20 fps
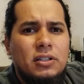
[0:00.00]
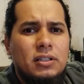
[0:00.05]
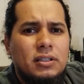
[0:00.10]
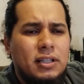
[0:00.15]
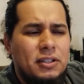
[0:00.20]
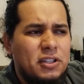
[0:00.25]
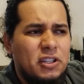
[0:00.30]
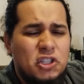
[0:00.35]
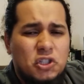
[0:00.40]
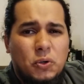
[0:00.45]

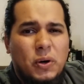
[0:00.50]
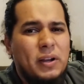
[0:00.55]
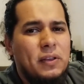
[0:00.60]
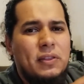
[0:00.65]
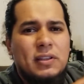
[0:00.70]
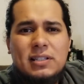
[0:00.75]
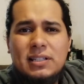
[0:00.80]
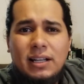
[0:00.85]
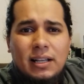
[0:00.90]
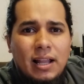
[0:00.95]
The, the strength
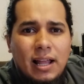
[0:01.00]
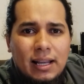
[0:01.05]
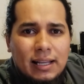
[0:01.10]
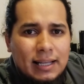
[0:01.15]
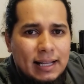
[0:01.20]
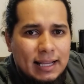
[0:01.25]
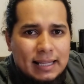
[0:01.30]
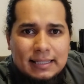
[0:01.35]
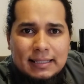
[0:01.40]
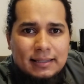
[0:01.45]
is a lot
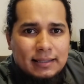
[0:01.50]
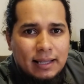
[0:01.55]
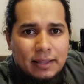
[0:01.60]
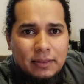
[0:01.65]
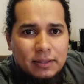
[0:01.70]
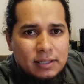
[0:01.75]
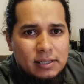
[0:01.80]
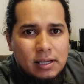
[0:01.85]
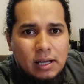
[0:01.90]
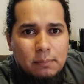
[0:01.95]
less than
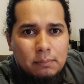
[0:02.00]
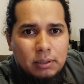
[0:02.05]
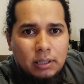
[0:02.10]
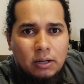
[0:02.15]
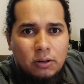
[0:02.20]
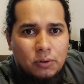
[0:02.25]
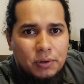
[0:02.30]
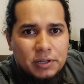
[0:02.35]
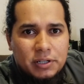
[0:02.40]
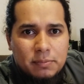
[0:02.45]
the uh, blood
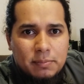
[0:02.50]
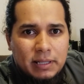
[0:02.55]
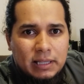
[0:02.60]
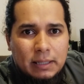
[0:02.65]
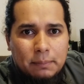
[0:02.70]
orange mint.